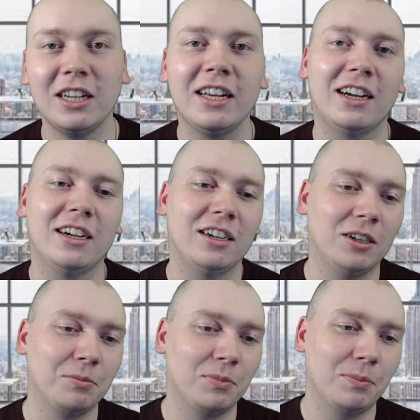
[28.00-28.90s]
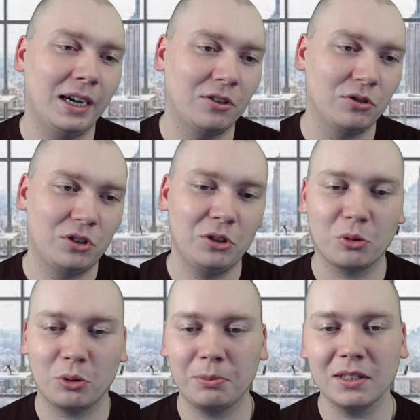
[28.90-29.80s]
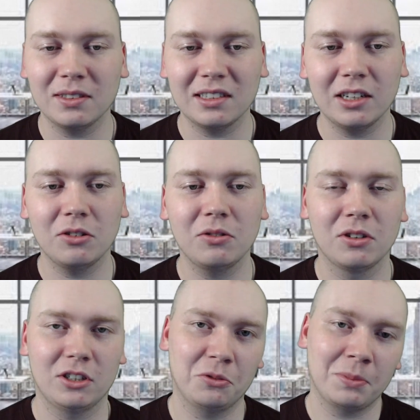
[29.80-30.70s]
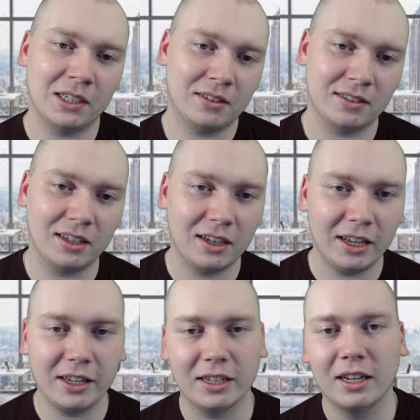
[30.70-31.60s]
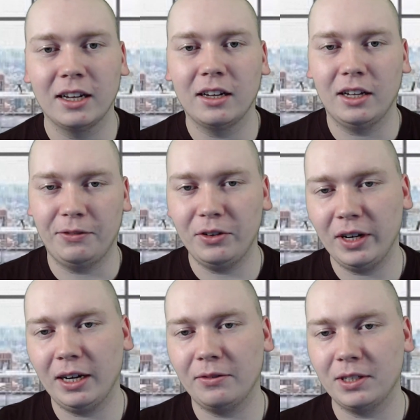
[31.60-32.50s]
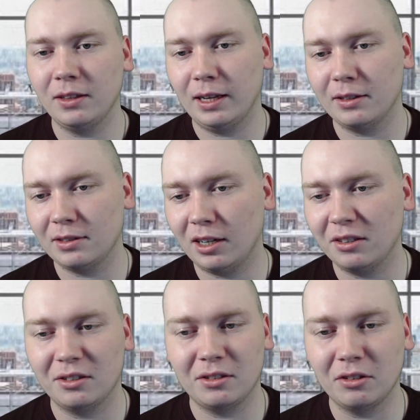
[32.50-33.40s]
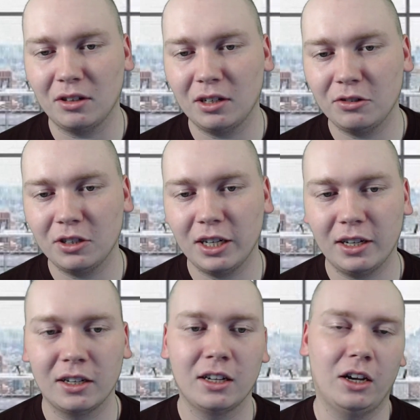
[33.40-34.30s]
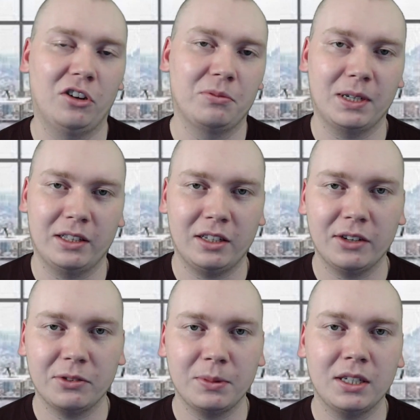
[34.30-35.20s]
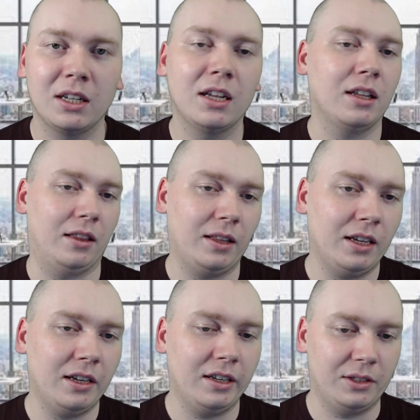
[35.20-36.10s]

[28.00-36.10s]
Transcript: about 2 or 3 months ago, Joe Biden said, hey, if you have $10,000 of student loan debt owned by the government, then it's